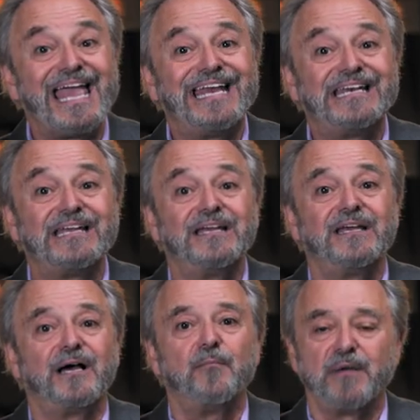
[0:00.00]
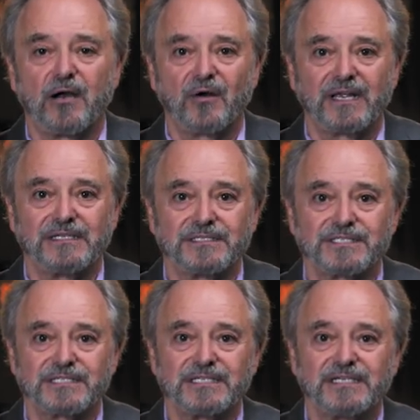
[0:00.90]
eight
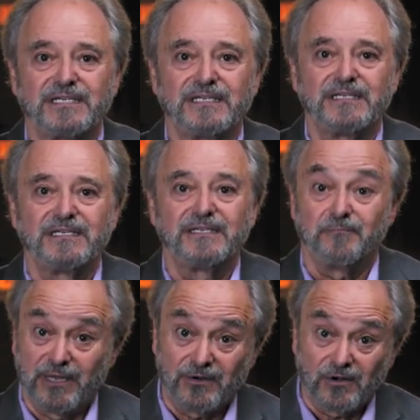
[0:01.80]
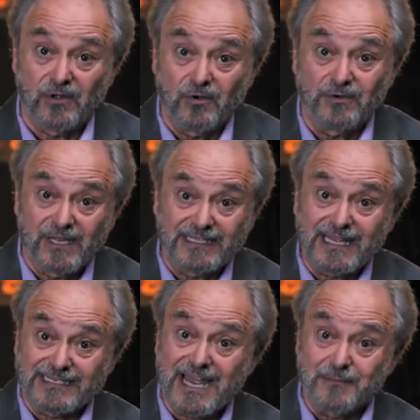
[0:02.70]
Americans, better known at
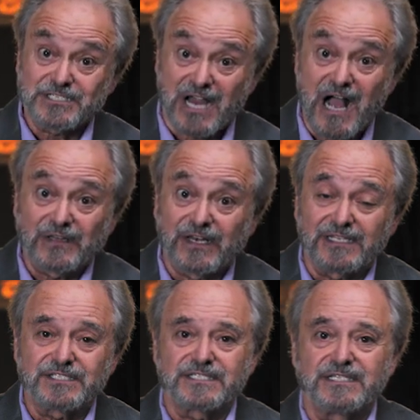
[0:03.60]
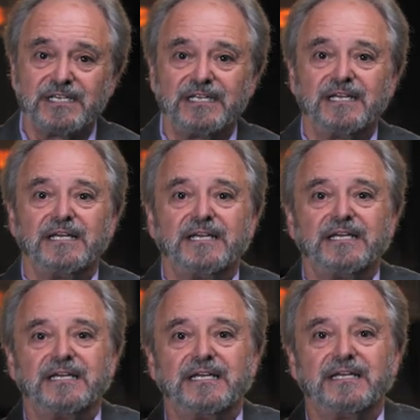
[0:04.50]
that time as colonists.
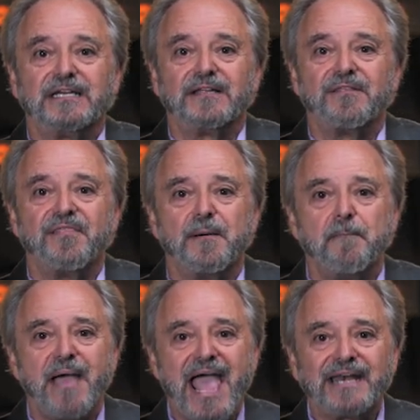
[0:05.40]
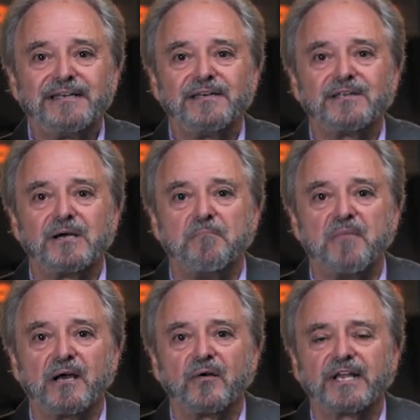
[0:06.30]
The maddened
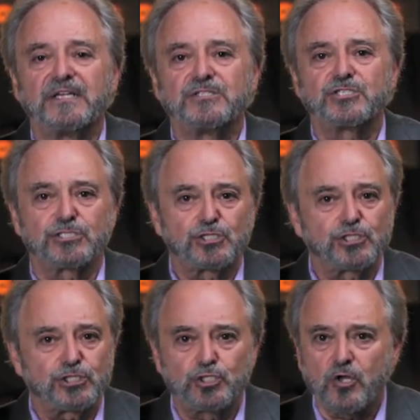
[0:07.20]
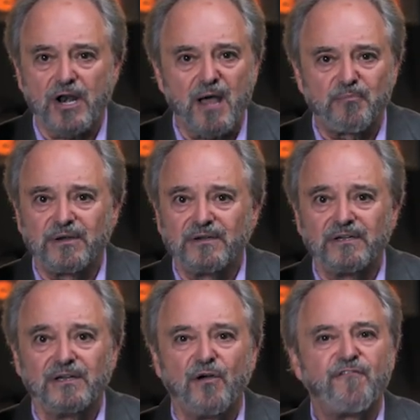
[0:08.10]
Americans stood up,
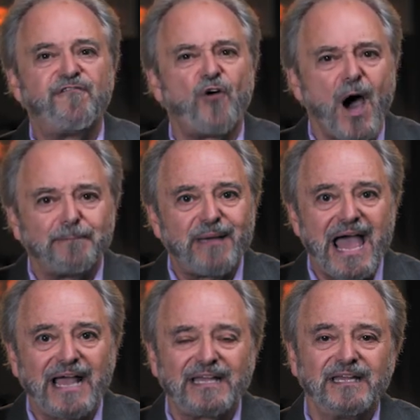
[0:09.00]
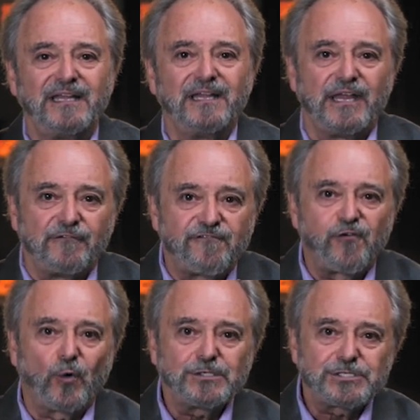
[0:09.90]
fought back, and
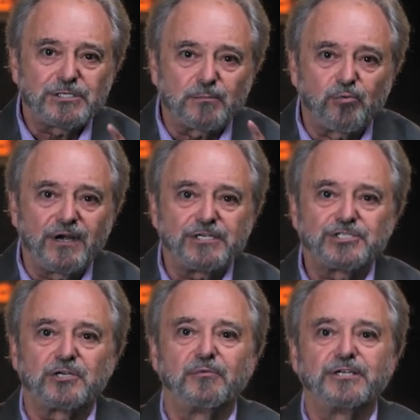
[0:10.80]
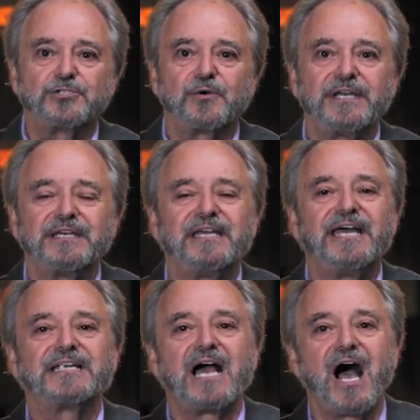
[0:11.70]
forced the British to retreat
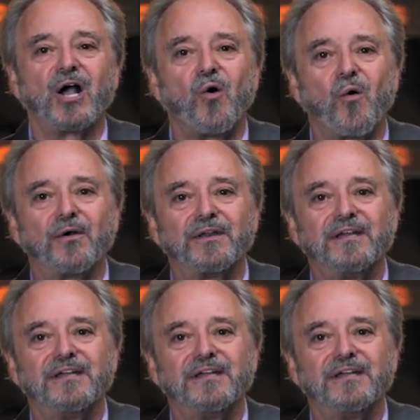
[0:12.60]
at Concord.